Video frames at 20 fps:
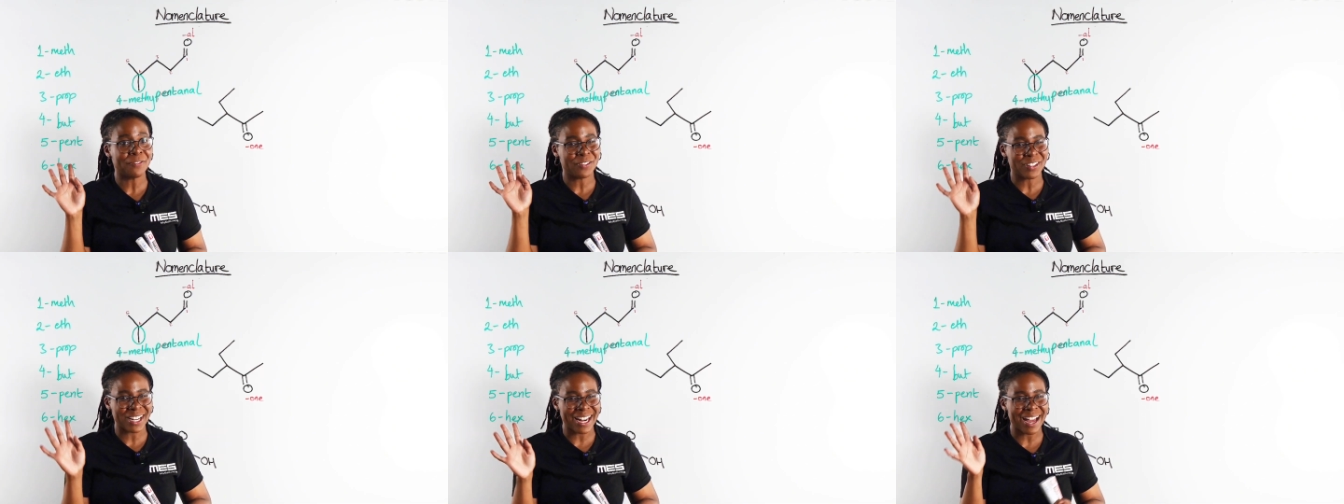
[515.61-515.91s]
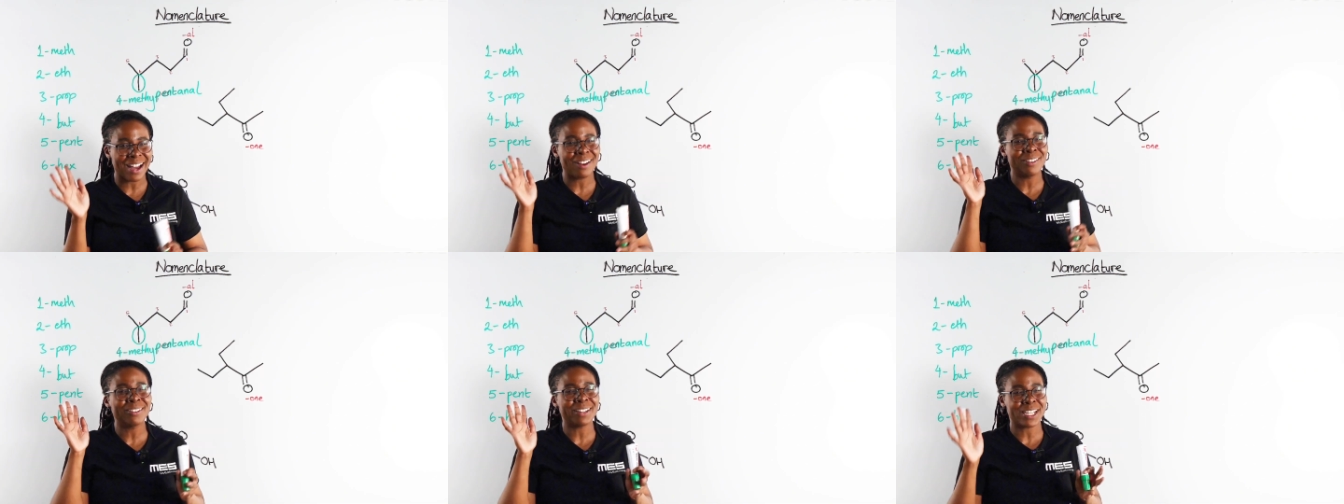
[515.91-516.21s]
For
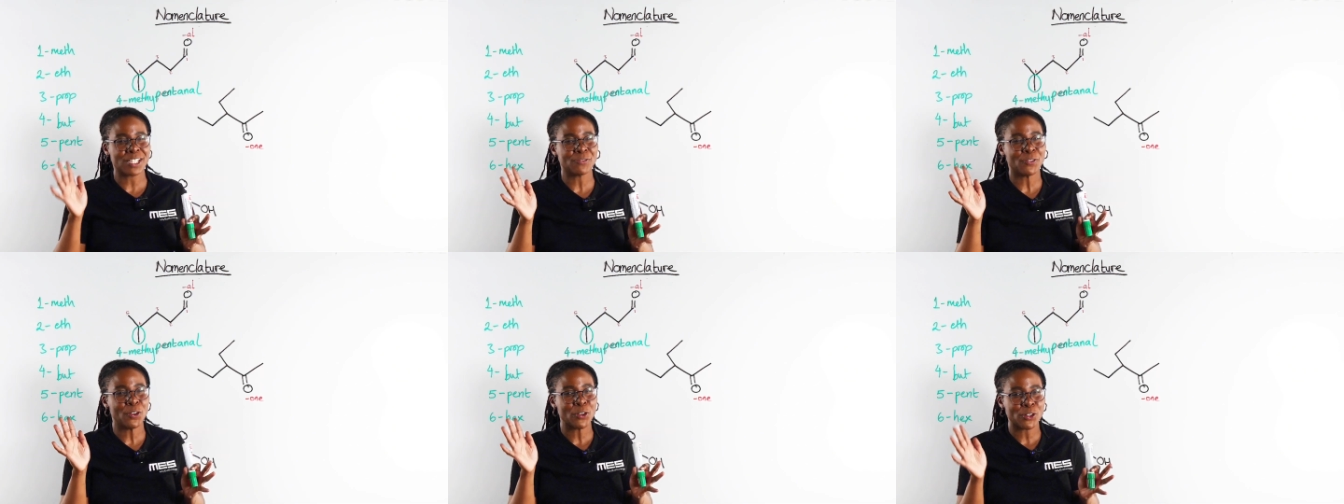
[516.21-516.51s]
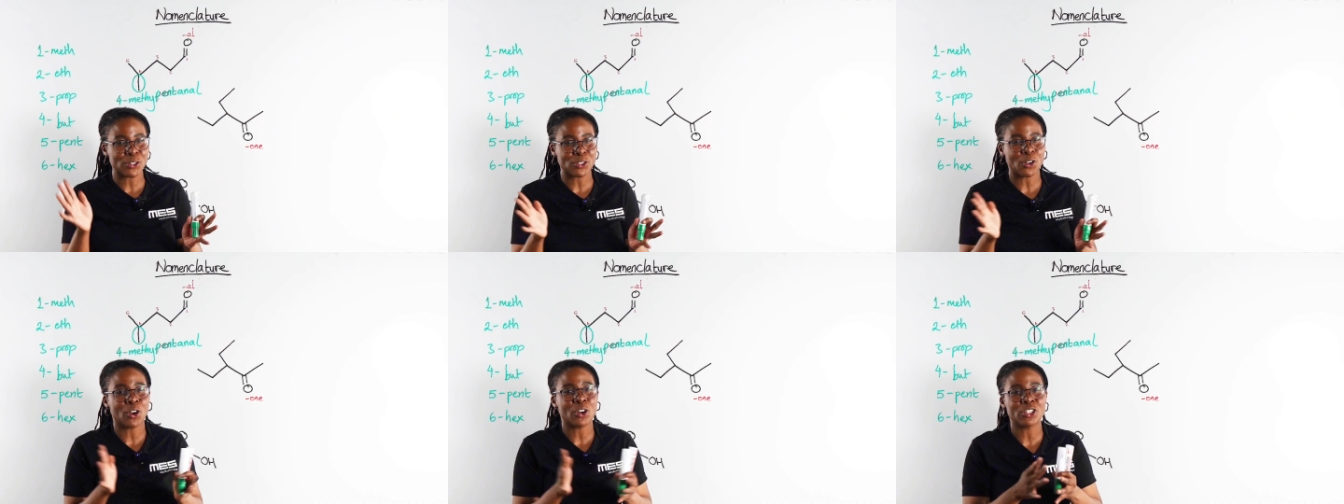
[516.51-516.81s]
now, let's
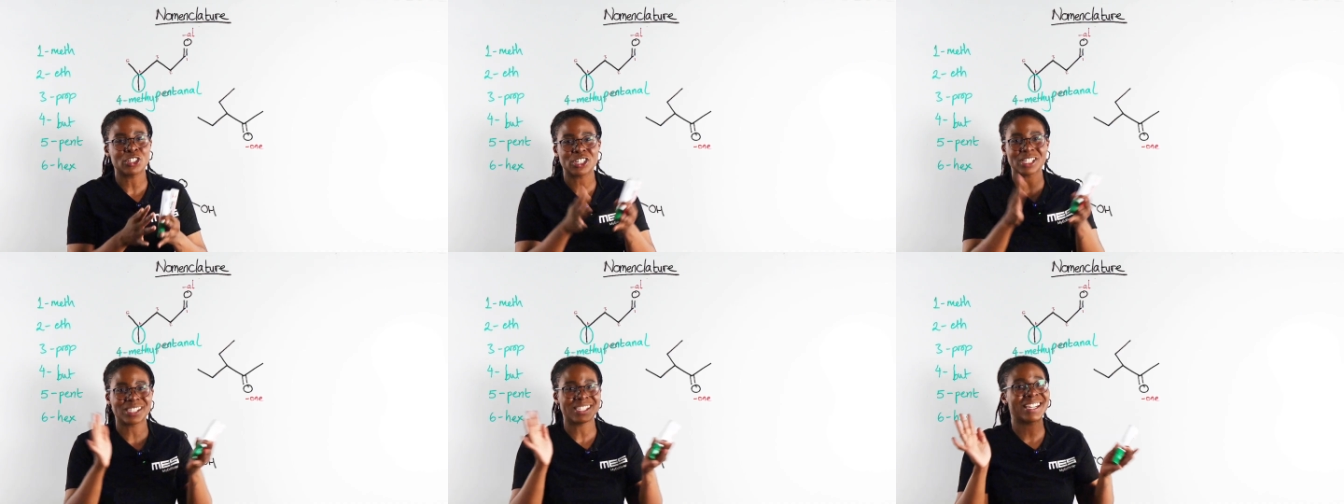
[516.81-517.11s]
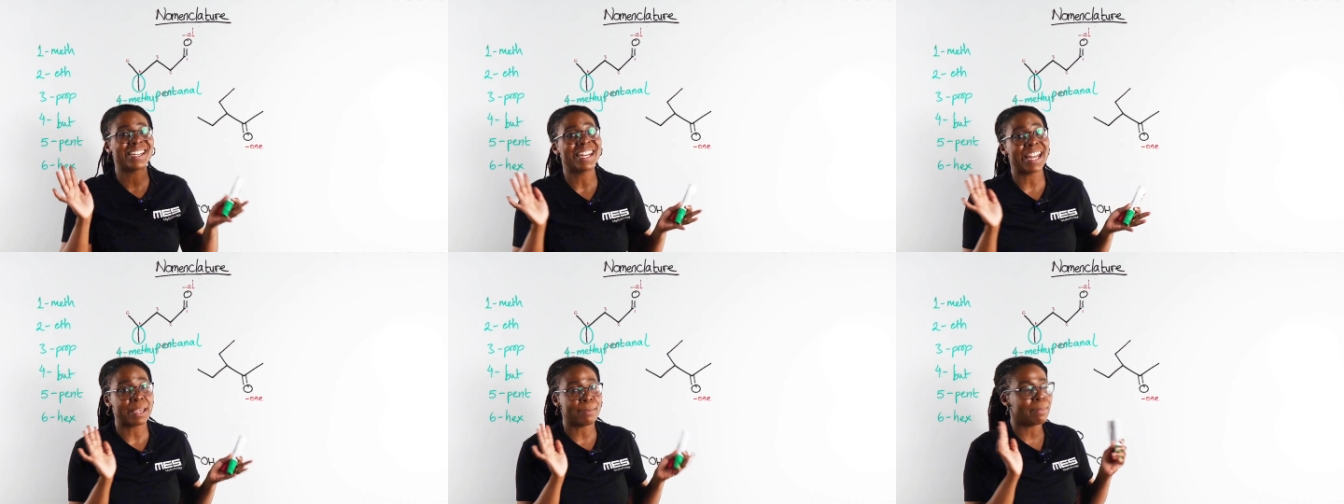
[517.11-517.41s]
focus on just the
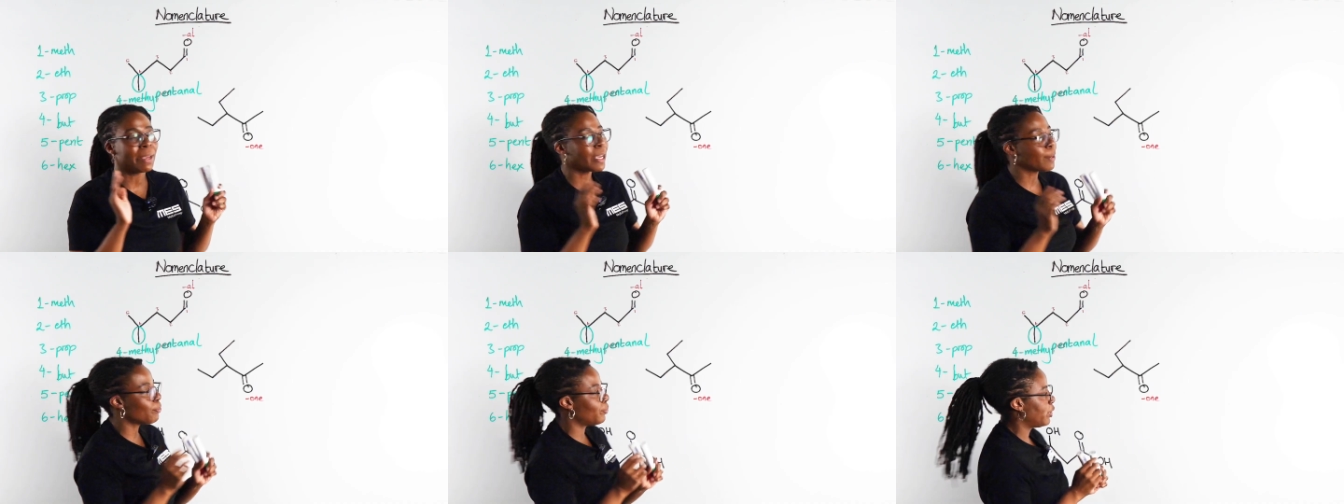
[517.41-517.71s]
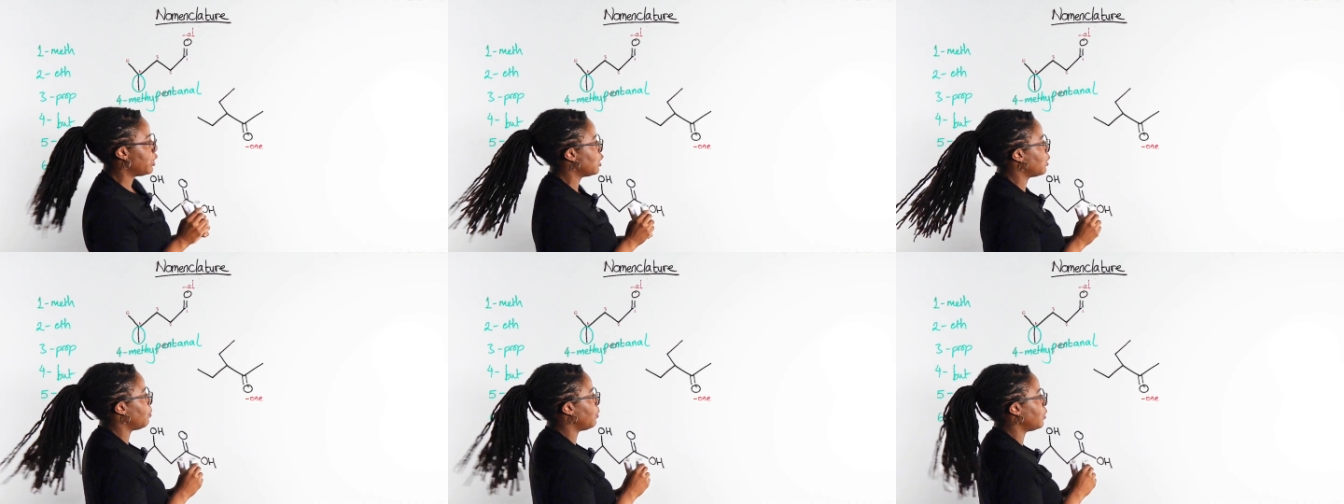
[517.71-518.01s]
naming
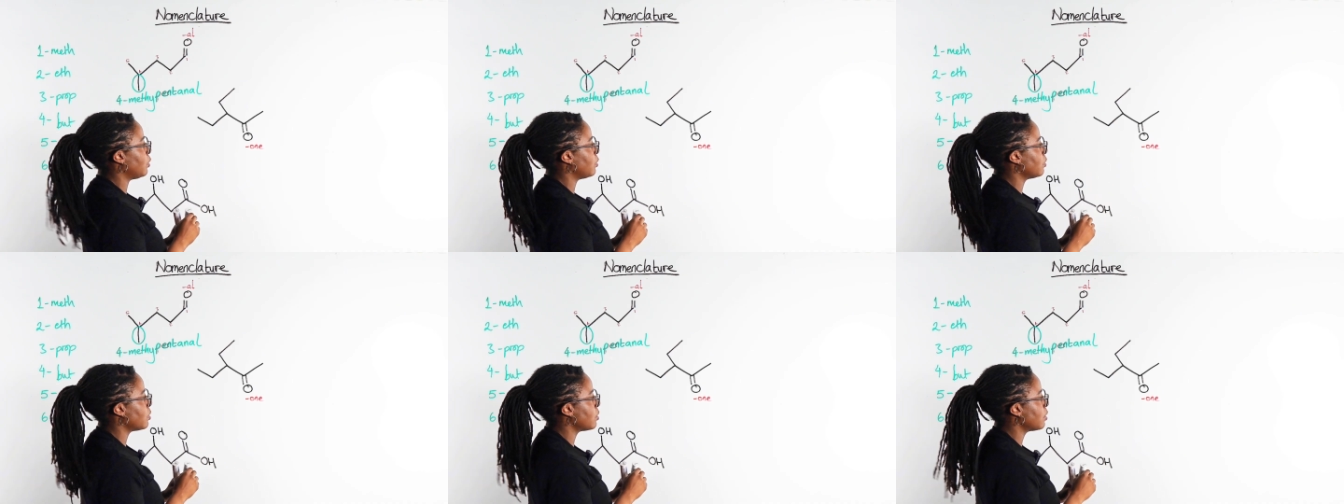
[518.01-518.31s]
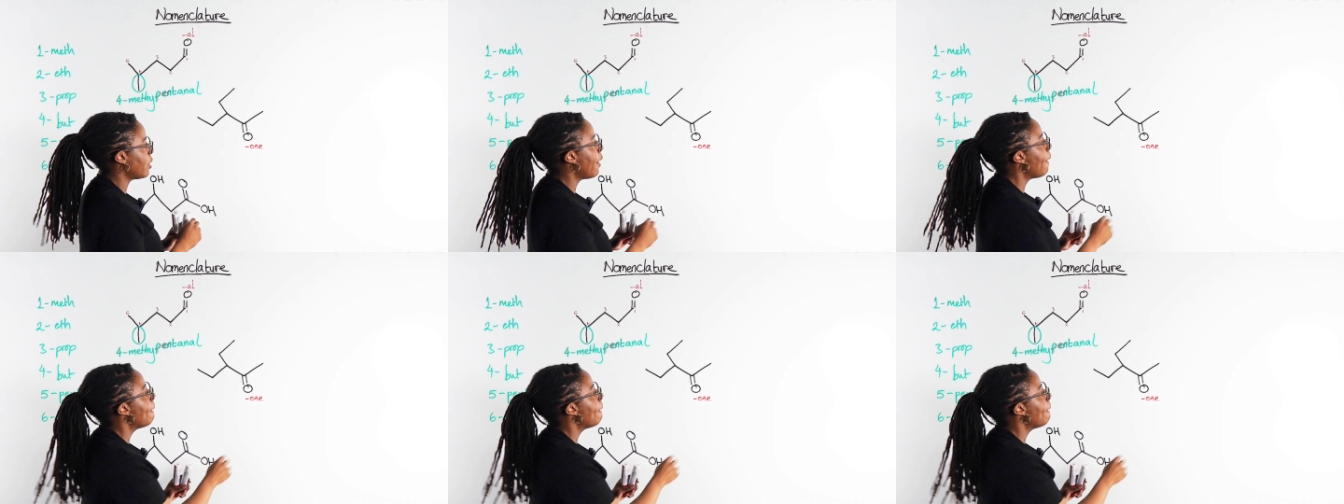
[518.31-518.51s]
principles.